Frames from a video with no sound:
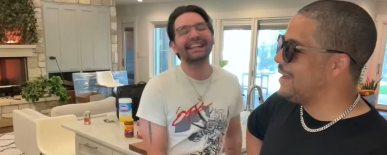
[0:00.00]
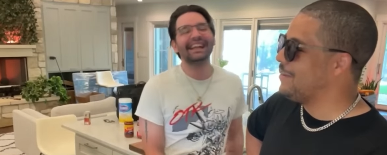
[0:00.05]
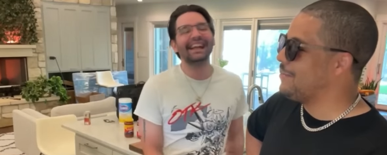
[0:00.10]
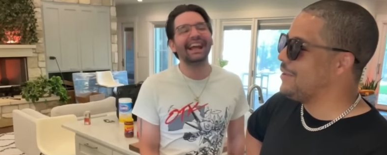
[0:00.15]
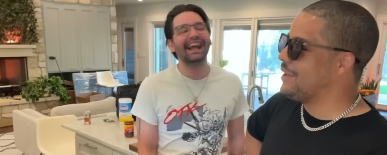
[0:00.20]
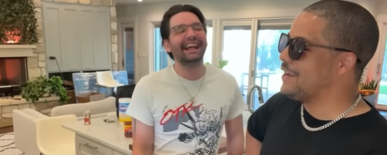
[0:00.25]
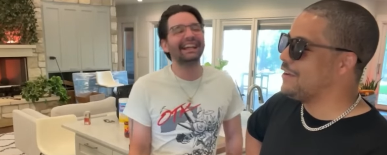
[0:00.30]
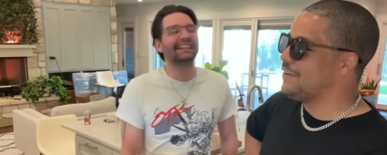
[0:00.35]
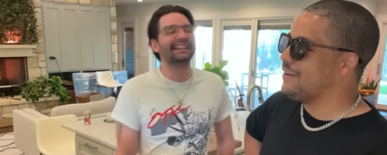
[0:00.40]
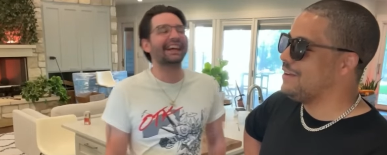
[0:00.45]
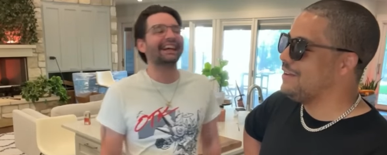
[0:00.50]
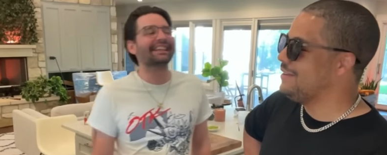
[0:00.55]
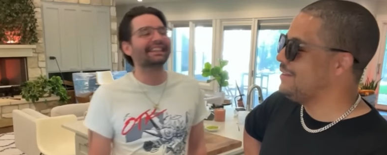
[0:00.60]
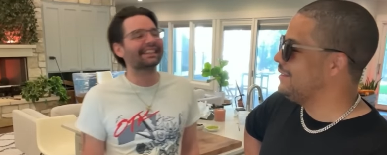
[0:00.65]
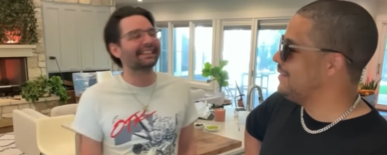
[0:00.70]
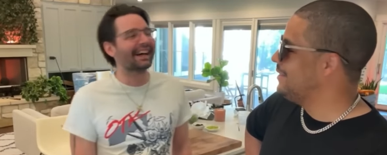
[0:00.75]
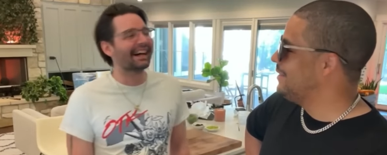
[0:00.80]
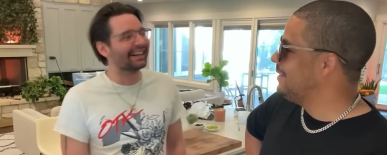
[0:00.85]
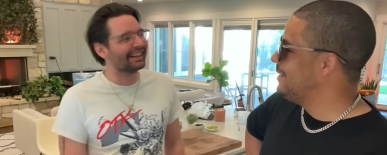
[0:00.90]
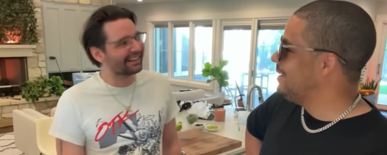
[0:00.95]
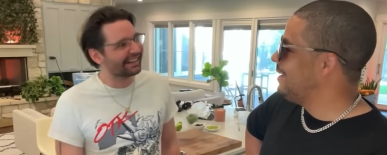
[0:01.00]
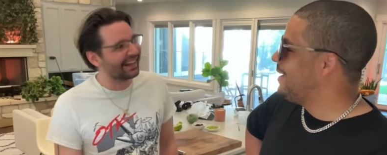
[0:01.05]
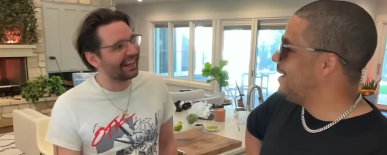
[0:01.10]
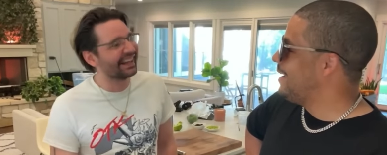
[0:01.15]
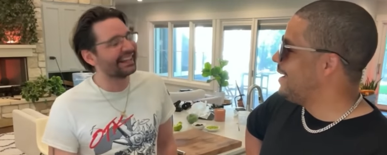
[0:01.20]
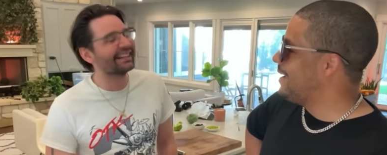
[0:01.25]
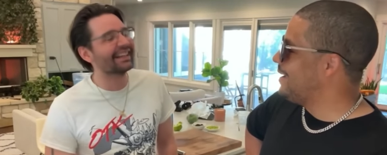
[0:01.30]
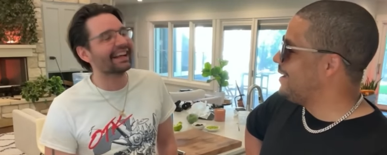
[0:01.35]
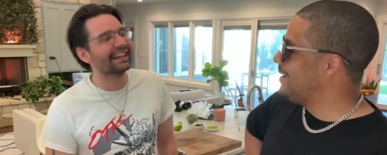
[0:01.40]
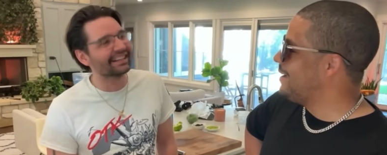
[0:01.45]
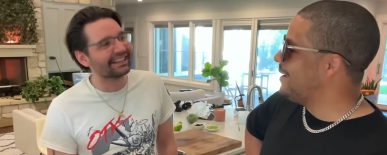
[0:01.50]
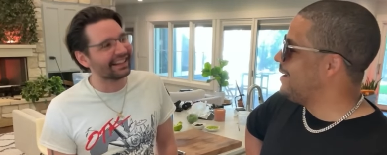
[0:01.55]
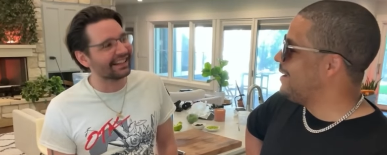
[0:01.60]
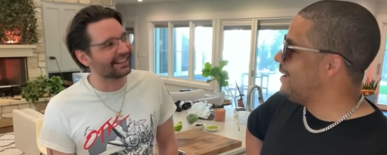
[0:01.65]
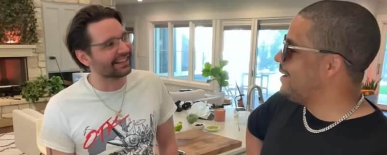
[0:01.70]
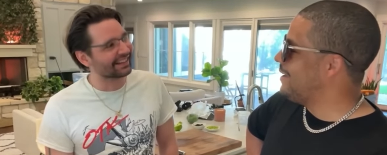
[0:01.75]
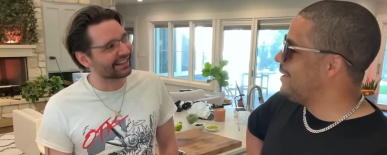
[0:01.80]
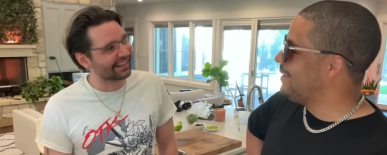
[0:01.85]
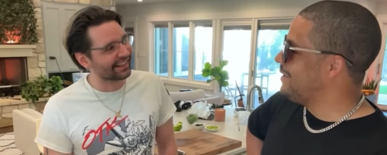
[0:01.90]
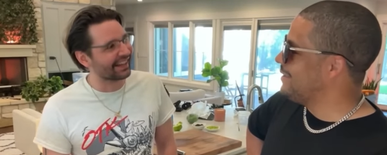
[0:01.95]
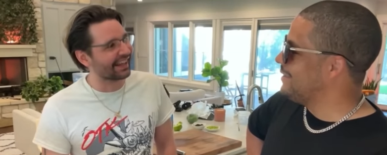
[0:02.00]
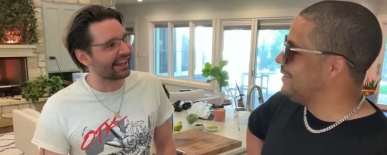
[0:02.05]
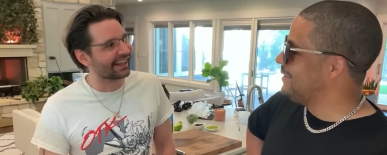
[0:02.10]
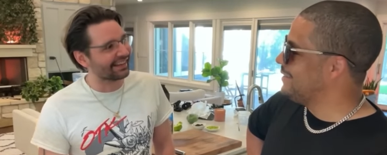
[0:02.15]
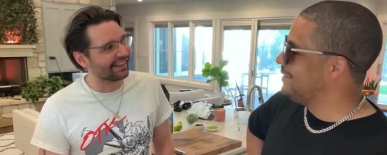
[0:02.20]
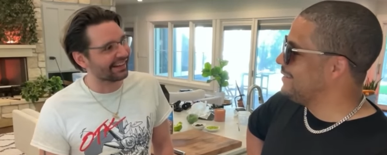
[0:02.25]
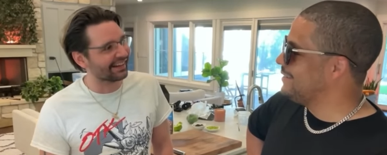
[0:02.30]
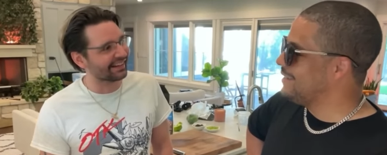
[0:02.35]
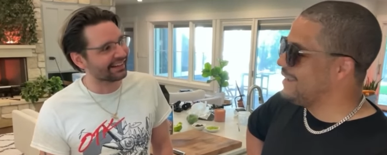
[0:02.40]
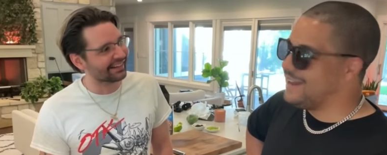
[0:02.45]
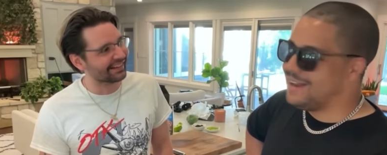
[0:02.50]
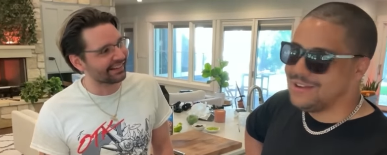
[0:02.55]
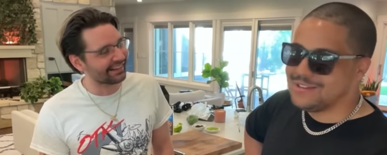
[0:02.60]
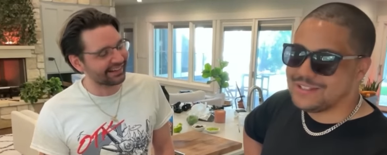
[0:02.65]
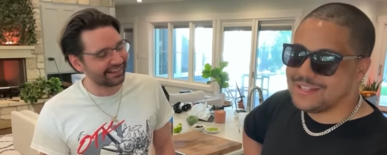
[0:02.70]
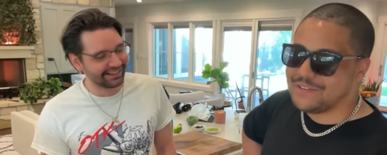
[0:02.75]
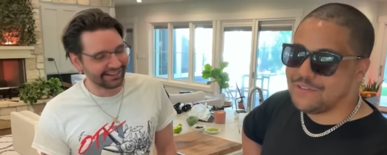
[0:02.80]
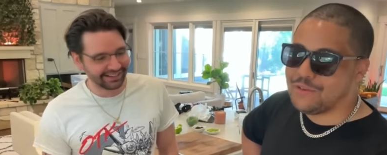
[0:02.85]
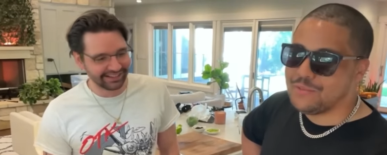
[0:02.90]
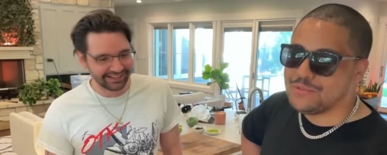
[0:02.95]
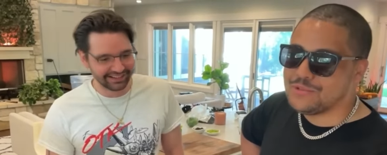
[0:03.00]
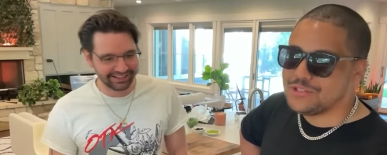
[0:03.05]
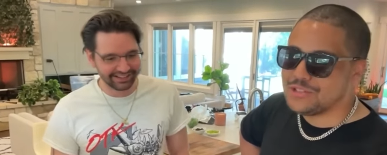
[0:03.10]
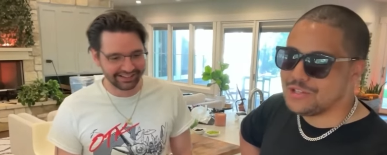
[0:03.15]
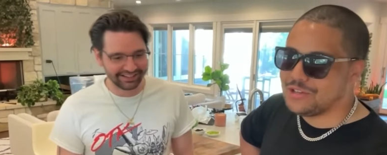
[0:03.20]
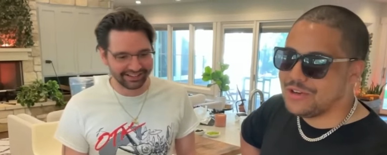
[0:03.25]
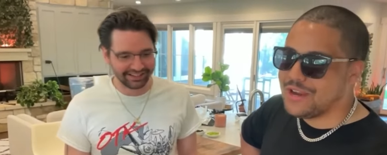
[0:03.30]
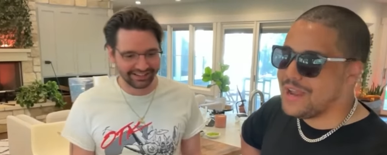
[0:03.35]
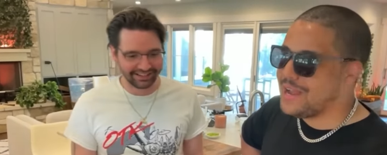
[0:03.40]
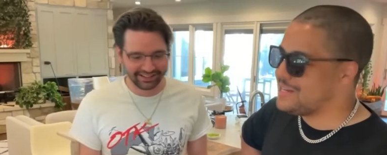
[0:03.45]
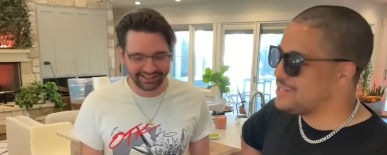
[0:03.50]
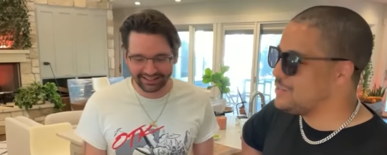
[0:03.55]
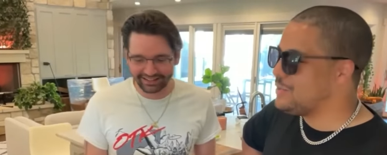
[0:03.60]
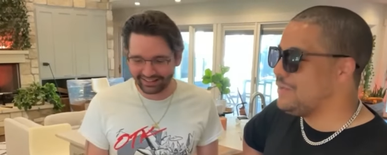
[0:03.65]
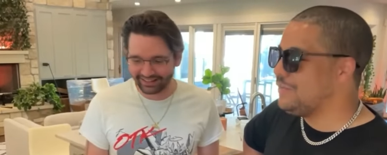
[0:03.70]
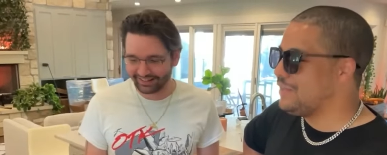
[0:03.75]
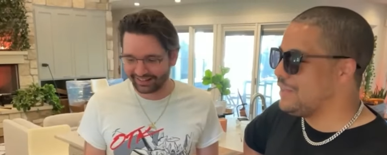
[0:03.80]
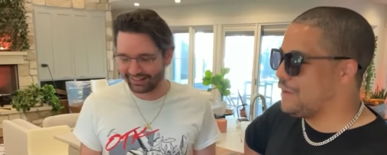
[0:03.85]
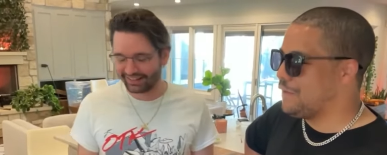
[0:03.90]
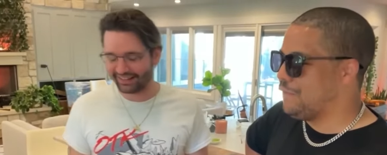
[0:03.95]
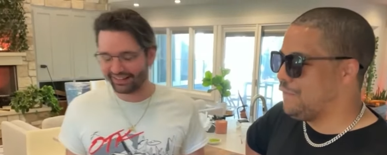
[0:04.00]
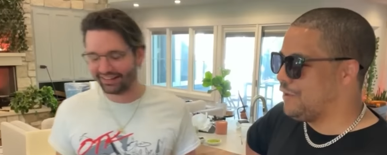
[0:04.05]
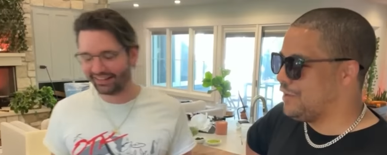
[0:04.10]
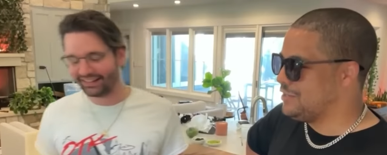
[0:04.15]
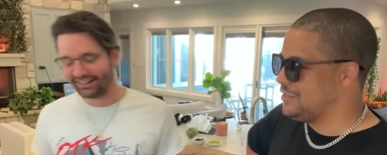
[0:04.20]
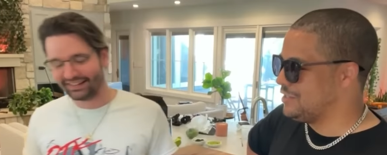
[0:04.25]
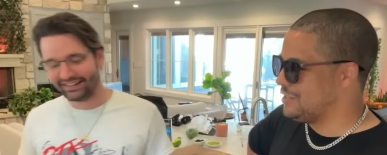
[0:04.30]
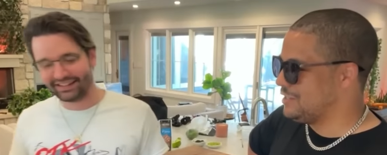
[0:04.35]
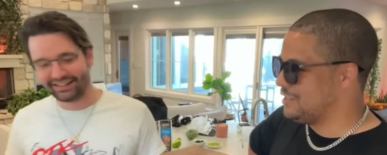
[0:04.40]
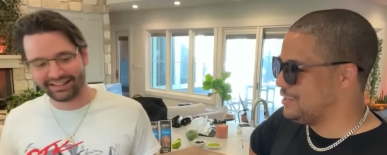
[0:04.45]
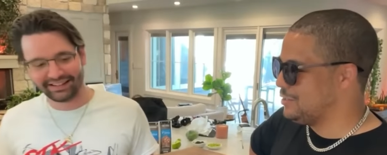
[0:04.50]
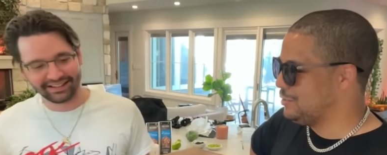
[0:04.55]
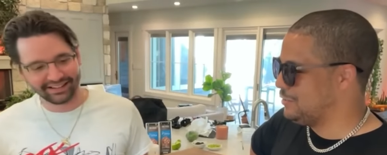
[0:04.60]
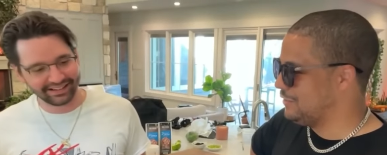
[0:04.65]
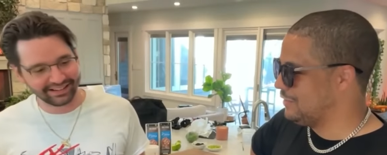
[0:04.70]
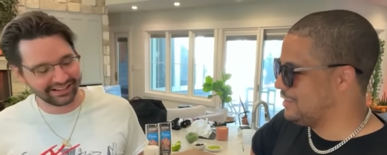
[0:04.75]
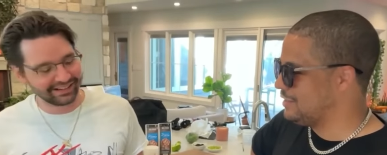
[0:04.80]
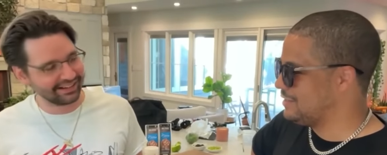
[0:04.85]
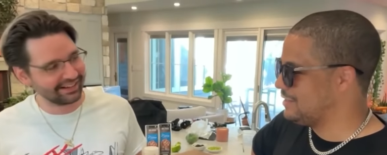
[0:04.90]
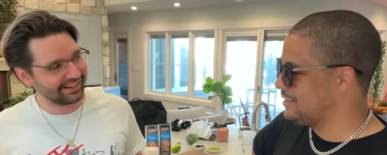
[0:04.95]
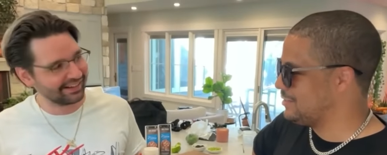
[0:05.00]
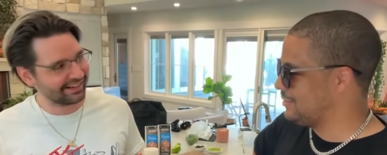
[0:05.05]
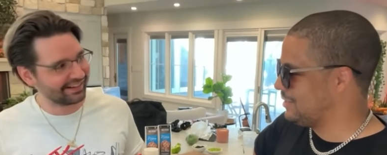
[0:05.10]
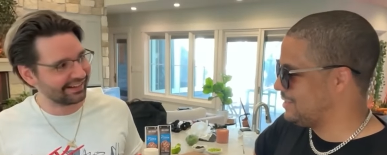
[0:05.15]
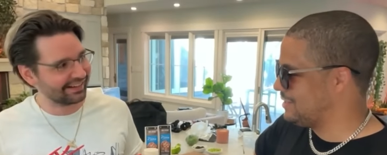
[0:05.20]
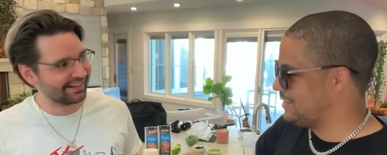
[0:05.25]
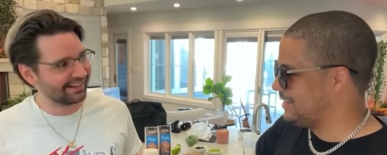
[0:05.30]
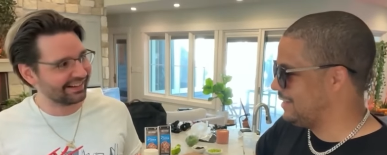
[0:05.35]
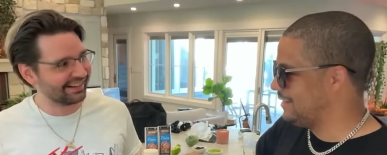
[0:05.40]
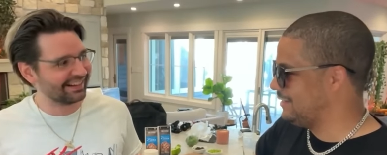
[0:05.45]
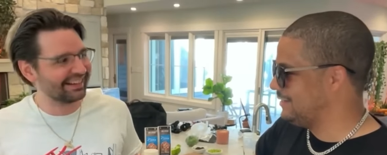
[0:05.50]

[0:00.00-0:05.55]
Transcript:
Speaker 1: like, it does sound like a gay thing. Yeah, I was like, from scratch. We have a lot of fun, just the two of us. That's what I said.